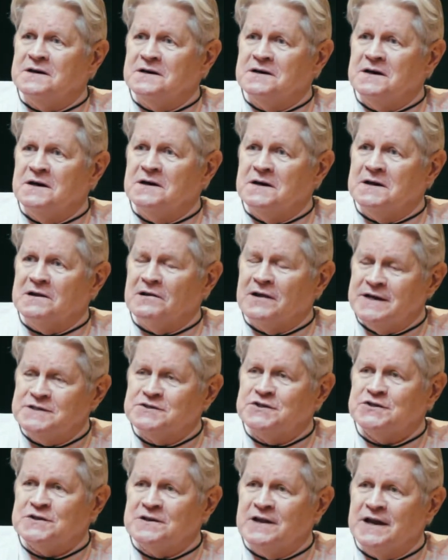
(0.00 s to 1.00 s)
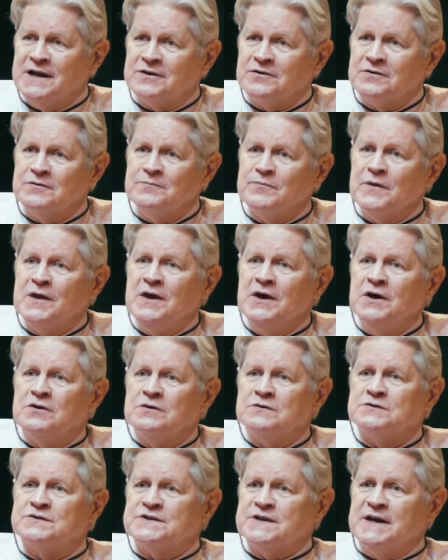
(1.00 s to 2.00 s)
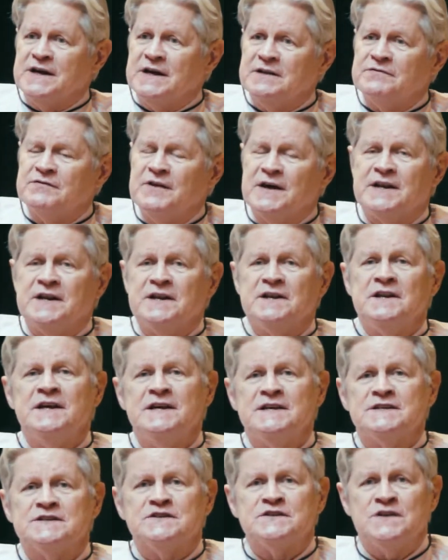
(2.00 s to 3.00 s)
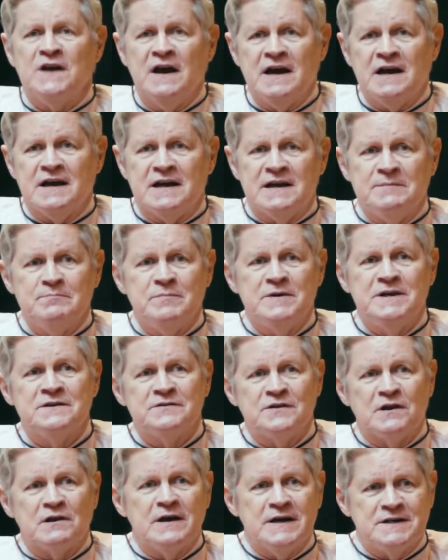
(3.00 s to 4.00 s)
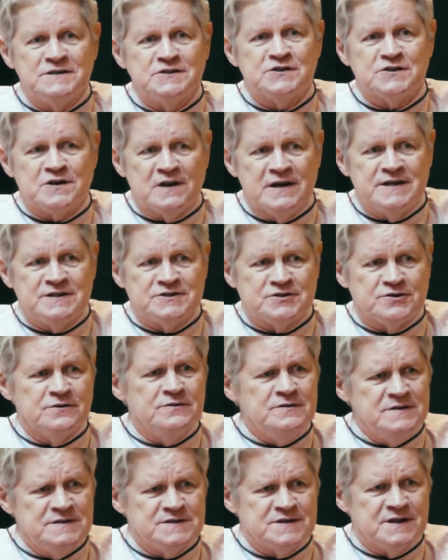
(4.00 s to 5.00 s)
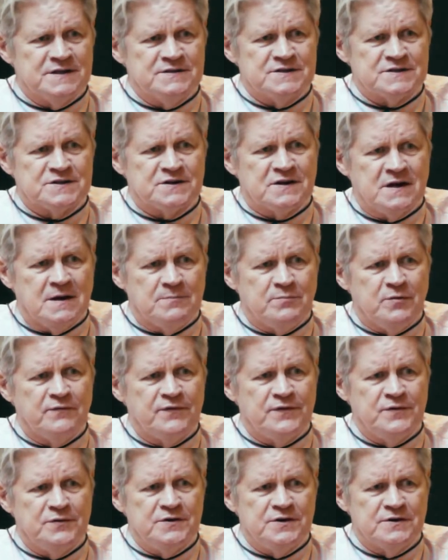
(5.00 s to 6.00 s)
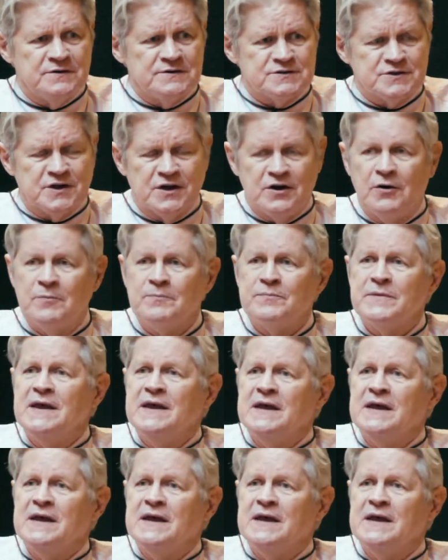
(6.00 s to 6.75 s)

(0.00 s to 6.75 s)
legislator who said that in his time in the legislature, he said this a few years ago,